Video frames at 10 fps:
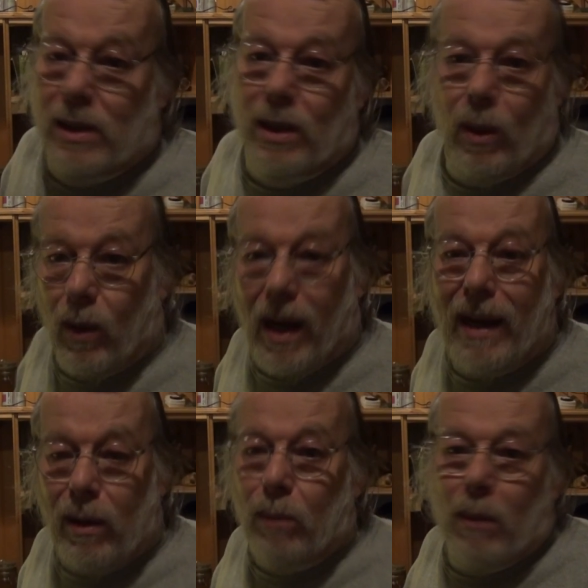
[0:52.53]
So
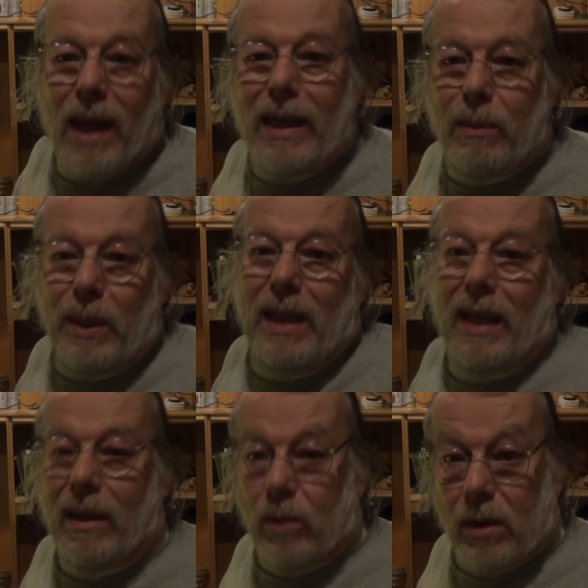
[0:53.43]
I don't mind
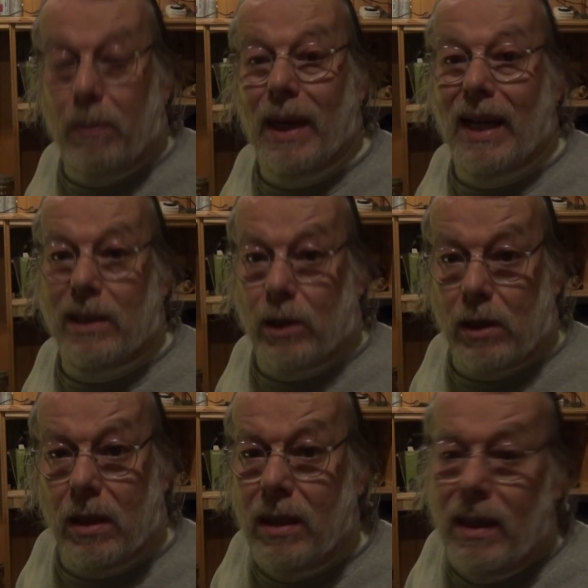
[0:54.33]
being out to
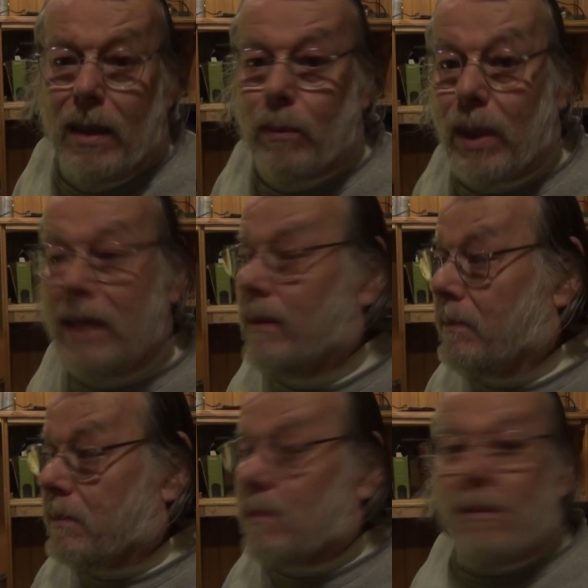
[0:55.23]
pasture. But
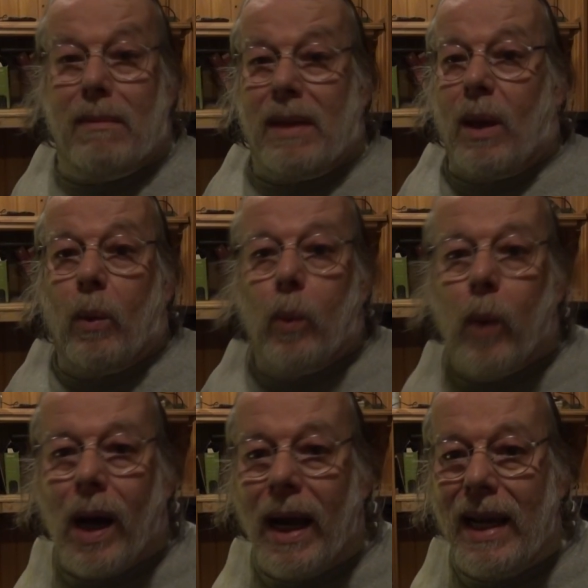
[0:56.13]

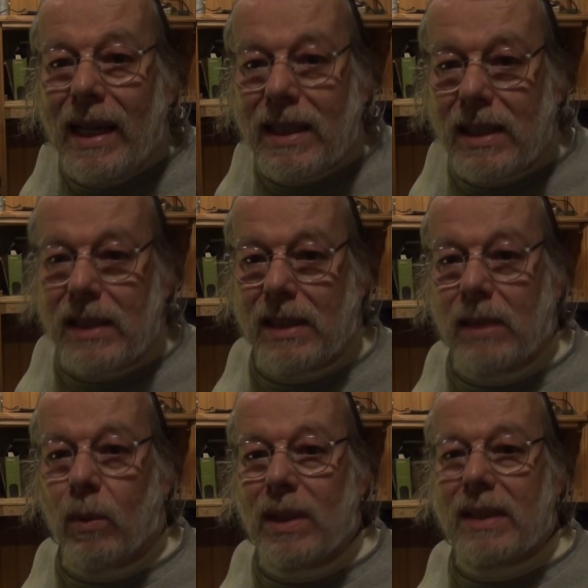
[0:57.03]
why is it
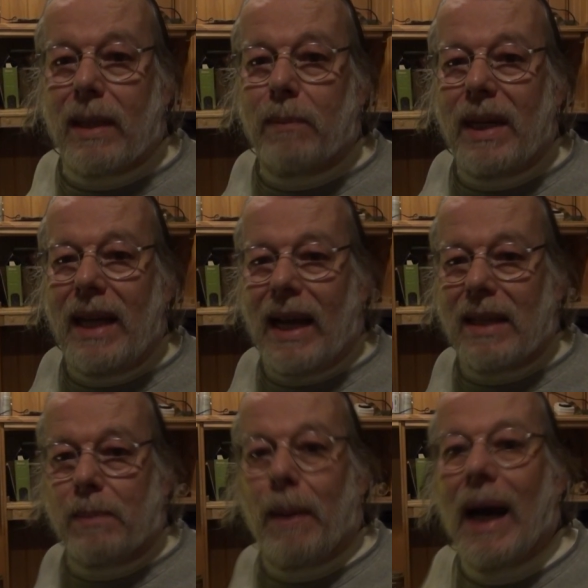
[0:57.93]
that when somebody
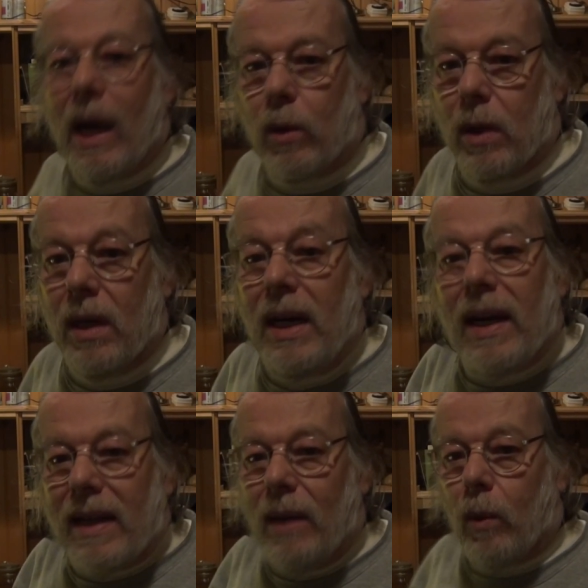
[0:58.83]
has power,
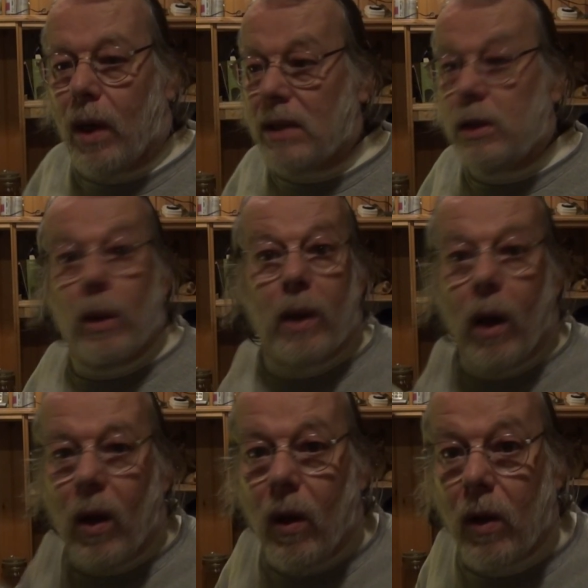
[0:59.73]
they want to at
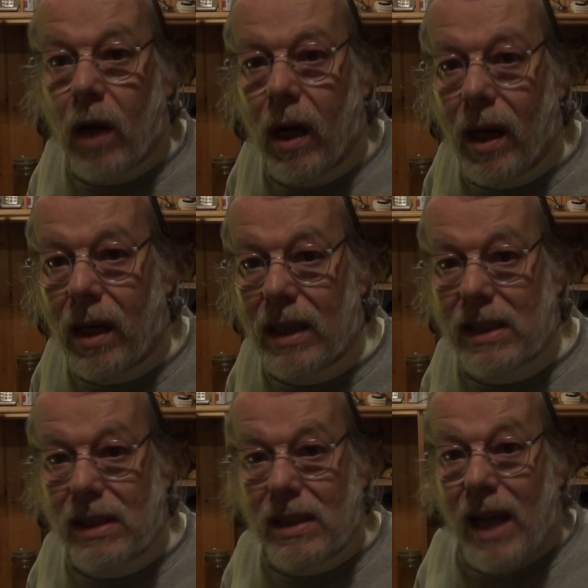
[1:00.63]
all
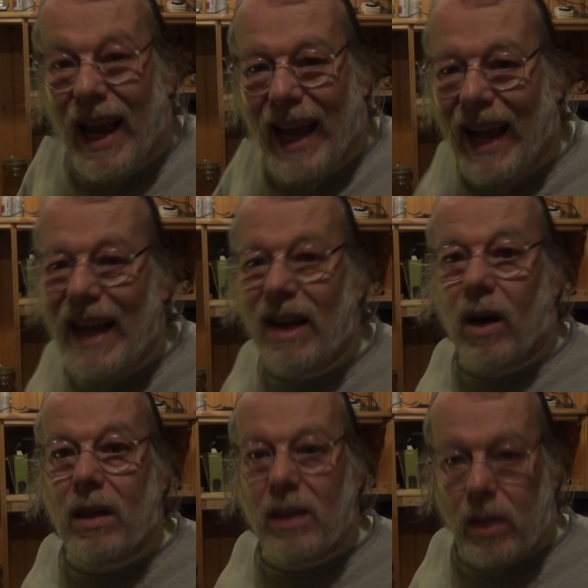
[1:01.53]
costs hang
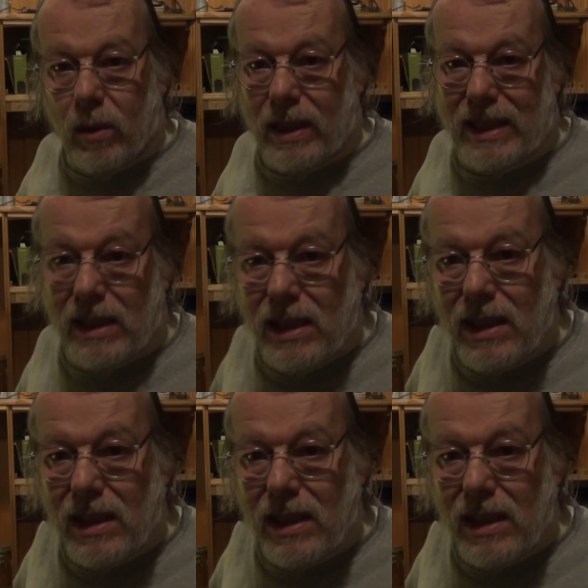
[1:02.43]
on to it?